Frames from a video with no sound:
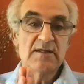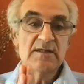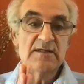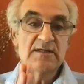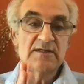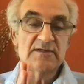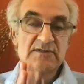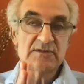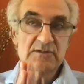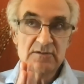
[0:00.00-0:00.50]

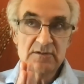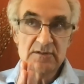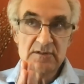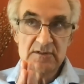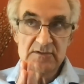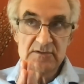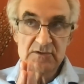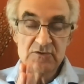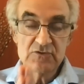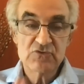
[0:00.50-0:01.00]
is,
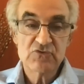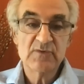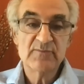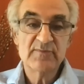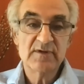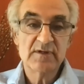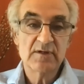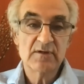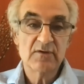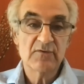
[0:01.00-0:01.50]
is
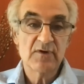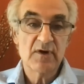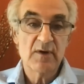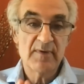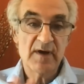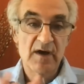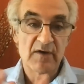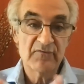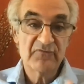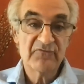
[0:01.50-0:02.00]
contributing
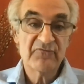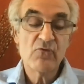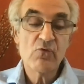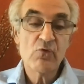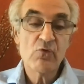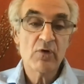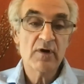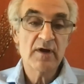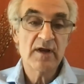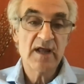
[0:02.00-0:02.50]
about
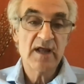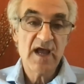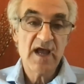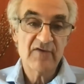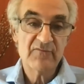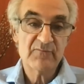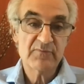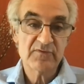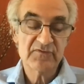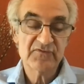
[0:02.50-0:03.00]

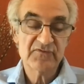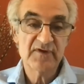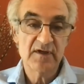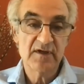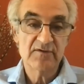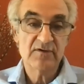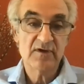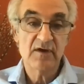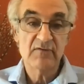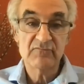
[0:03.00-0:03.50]

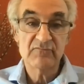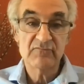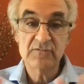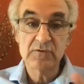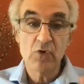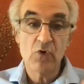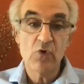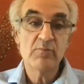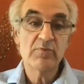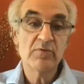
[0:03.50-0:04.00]
4.5% of
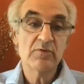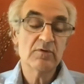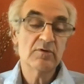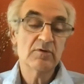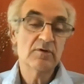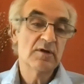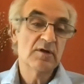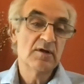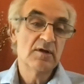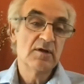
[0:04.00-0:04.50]

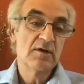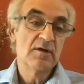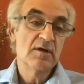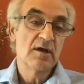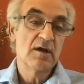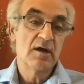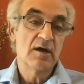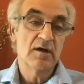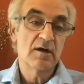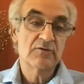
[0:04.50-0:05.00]
global
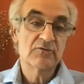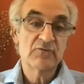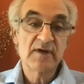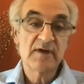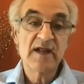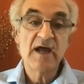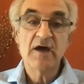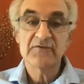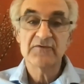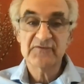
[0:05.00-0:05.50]
uh,
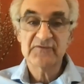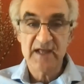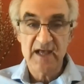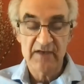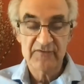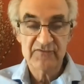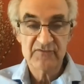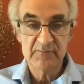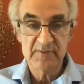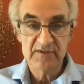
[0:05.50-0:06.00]
greenhouse
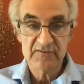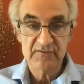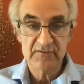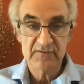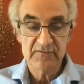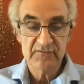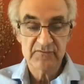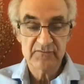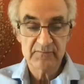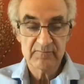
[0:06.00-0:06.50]
gas emissions.